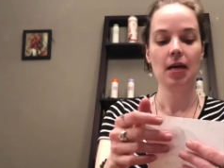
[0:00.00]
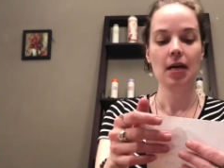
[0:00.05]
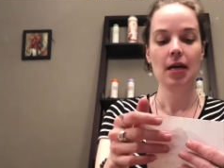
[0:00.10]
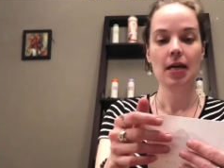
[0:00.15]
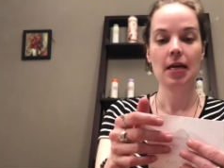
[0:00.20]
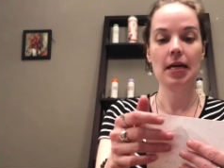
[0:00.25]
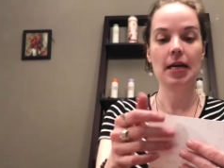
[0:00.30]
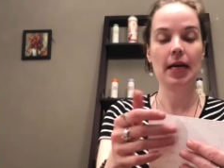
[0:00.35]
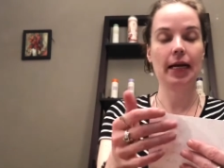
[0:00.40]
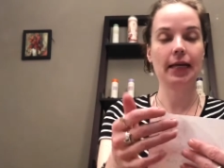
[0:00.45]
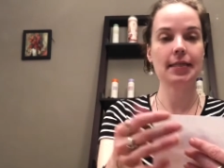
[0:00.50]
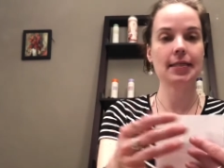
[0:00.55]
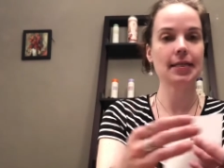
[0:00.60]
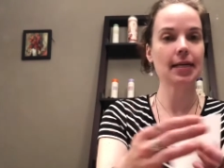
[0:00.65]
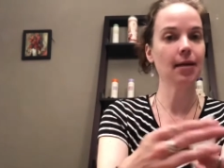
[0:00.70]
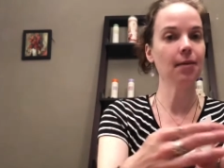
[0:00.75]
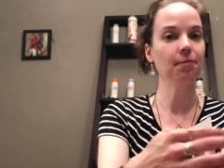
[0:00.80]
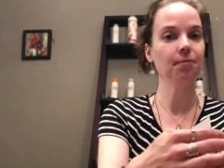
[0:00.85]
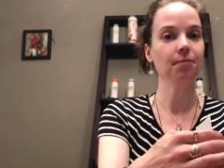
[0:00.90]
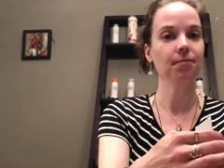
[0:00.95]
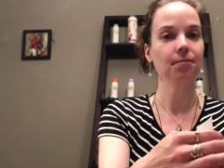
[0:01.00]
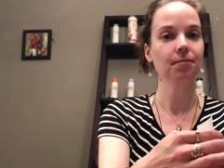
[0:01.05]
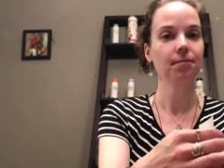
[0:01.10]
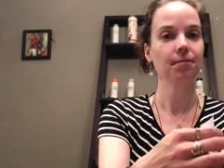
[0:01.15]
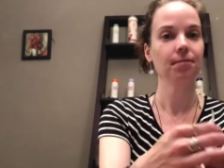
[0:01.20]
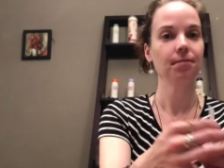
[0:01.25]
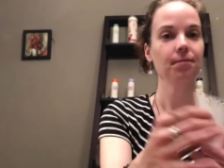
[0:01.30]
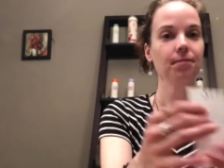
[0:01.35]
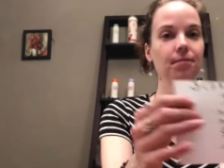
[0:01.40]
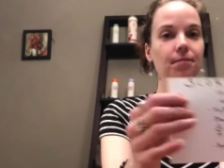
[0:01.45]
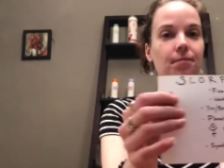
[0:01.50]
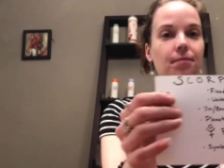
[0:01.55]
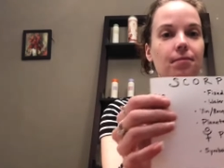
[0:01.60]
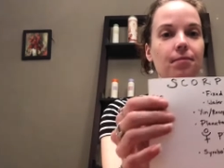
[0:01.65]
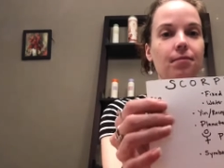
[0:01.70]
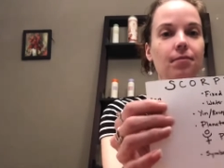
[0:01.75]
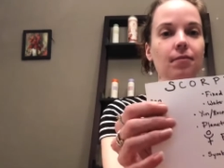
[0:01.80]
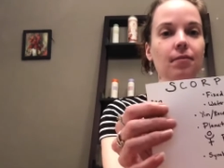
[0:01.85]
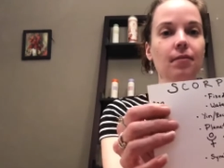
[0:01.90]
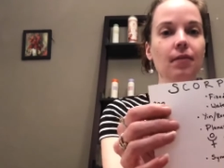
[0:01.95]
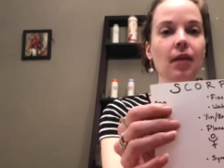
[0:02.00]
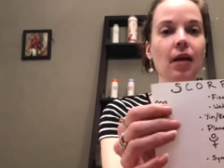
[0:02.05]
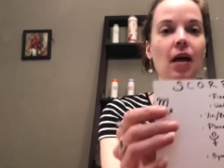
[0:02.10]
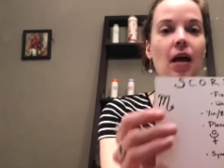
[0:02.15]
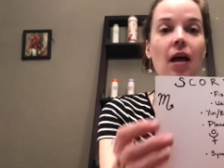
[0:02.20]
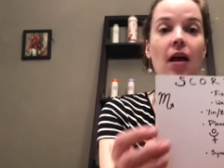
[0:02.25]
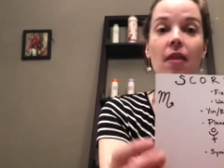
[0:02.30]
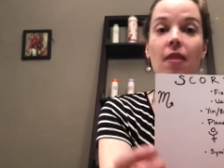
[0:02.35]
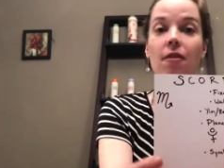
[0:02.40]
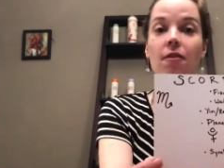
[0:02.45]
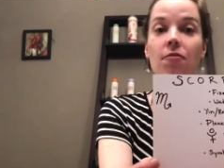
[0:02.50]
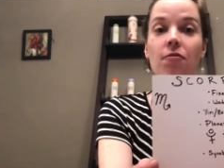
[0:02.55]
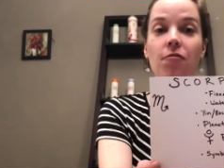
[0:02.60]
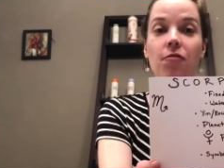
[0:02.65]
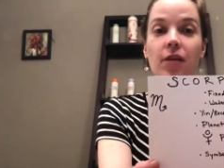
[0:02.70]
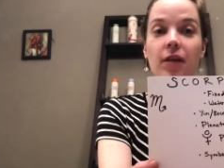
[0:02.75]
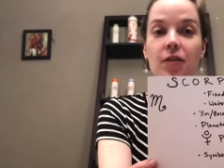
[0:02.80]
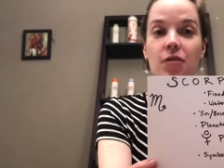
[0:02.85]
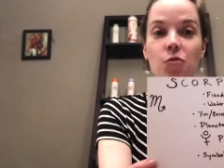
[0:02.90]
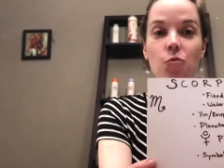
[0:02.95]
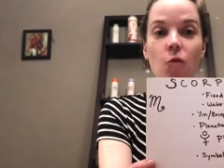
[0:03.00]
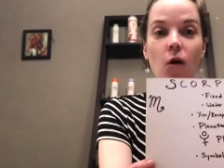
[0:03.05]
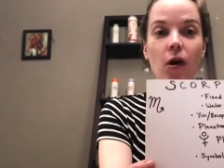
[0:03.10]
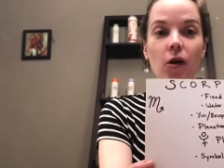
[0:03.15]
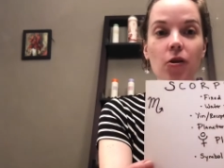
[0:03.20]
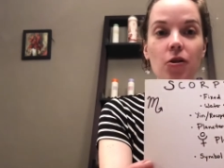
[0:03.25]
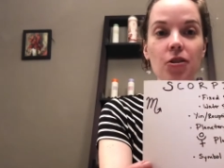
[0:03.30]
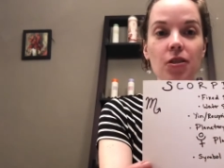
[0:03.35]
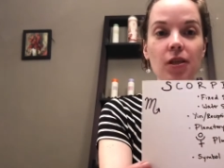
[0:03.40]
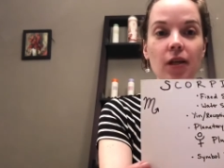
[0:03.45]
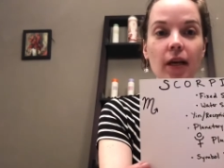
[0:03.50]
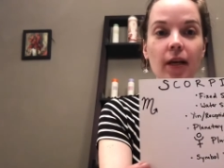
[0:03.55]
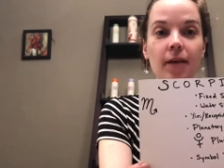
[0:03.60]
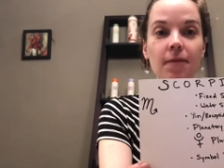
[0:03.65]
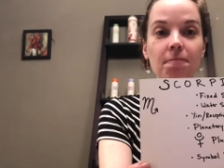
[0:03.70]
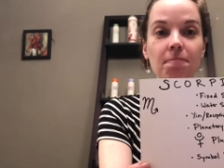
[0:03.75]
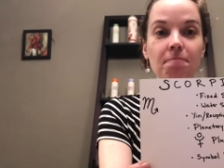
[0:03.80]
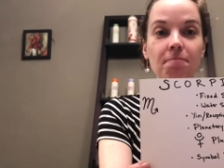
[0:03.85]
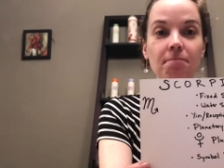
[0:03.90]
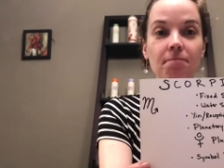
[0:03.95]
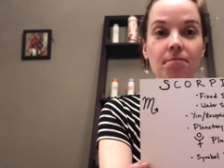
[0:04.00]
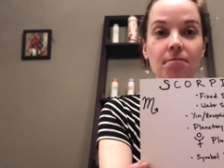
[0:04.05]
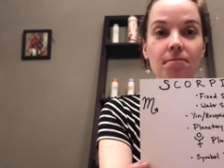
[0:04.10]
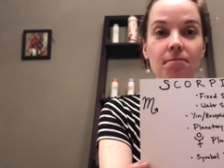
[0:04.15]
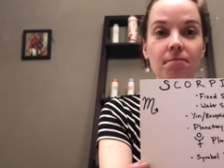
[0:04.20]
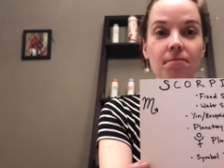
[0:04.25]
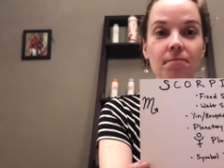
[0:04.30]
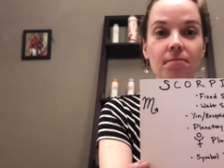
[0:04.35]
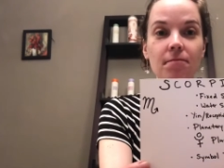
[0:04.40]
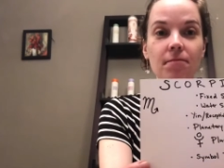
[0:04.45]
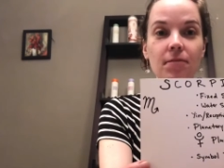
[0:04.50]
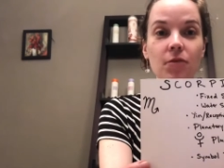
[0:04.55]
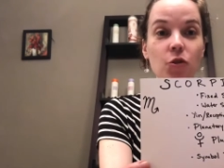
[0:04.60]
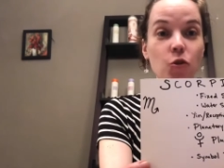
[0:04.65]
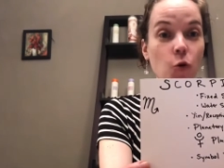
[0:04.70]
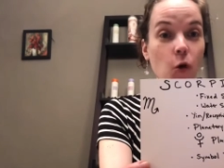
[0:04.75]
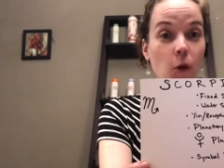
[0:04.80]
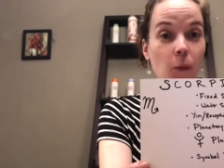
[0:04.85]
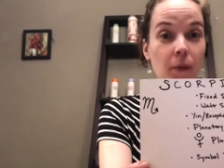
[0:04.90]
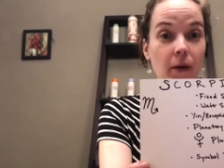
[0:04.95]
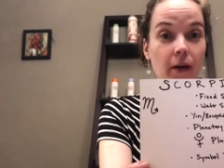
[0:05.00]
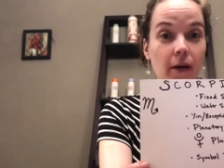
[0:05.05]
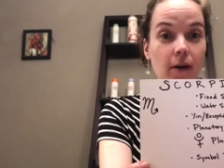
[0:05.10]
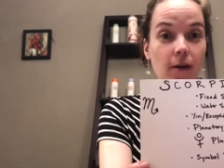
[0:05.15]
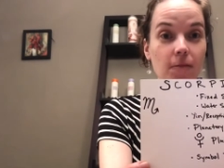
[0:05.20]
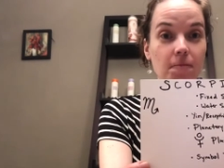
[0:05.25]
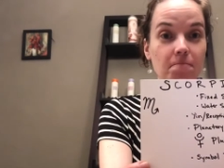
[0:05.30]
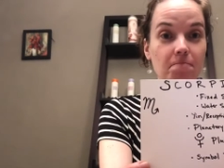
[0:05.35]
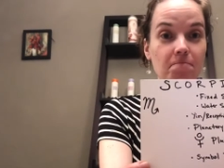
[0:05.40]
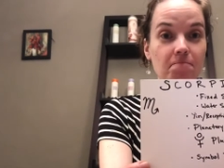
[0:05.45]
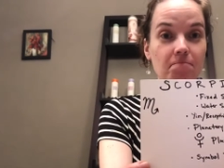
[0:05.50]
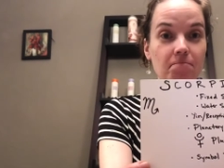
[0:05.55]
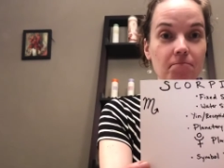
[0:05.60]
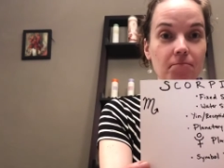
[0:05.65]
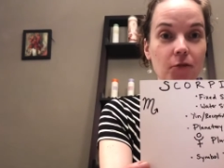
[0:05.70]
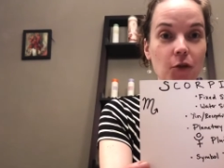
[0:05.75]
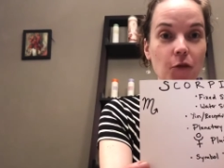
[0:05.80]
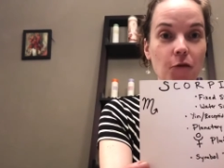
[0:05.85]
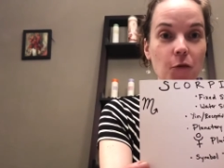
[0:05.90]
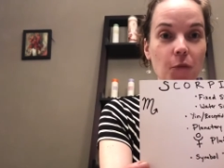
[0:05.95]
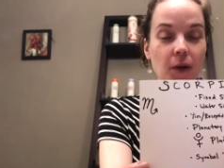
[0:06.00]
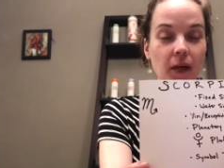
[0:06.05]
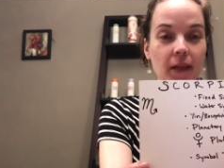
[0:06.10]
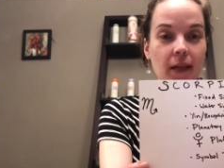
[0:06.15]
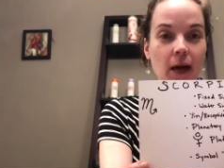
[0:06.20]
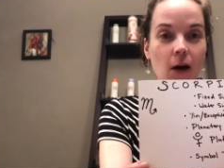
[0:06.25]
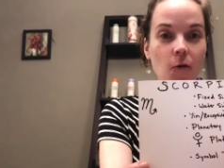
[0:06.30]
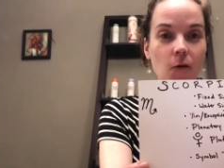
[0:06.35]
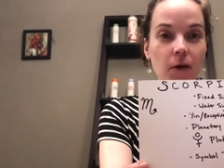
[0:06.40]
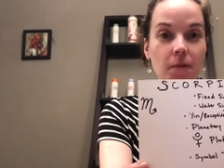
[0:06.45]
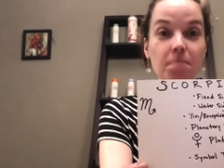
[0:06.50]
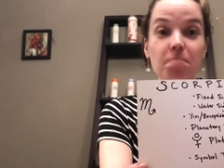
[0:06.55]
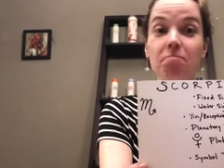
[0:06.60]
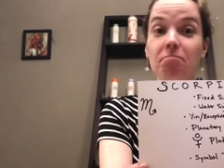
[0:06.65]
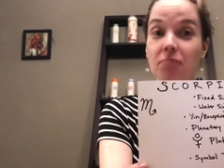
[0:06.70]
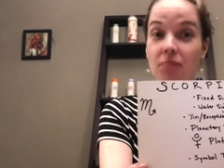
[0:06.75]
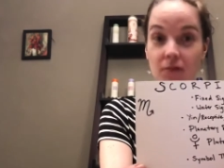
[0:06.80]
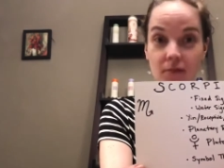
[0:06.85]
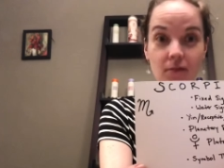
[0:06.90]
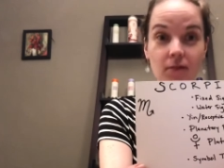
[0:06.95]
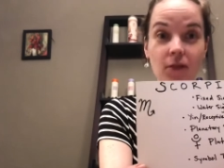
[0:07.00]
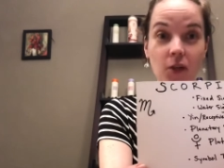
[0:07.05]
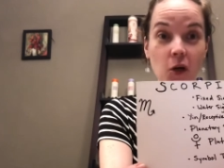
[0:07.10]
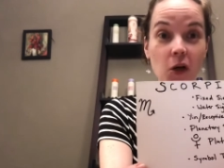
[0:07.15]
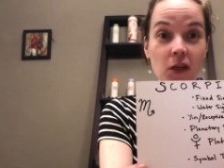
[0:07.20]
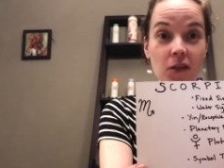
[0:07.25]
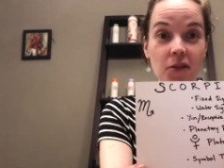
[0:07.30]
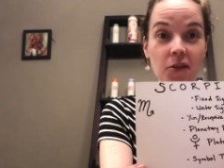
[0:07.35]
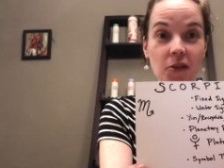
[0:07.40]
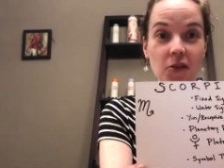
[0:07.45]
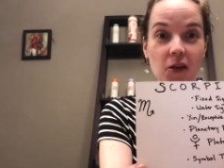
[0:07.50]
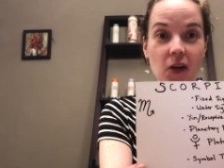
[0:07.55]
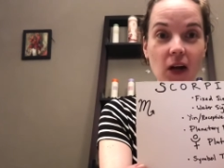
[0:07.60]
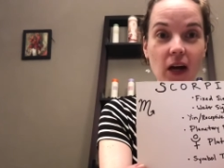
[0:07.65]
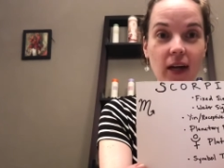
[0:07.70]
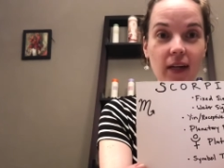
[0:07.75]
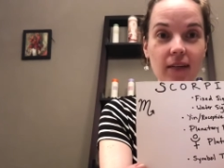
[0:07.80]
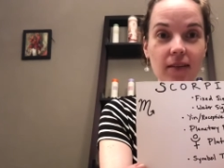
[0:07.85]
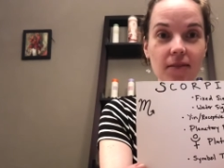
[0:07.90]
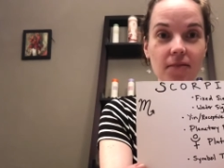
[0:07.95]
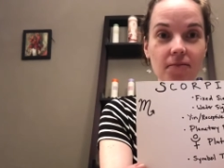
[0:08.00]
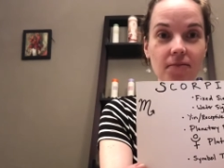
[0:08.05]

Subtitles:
Next up, the fixed water sign, Scorpio. So if you pick that one, you're also correct.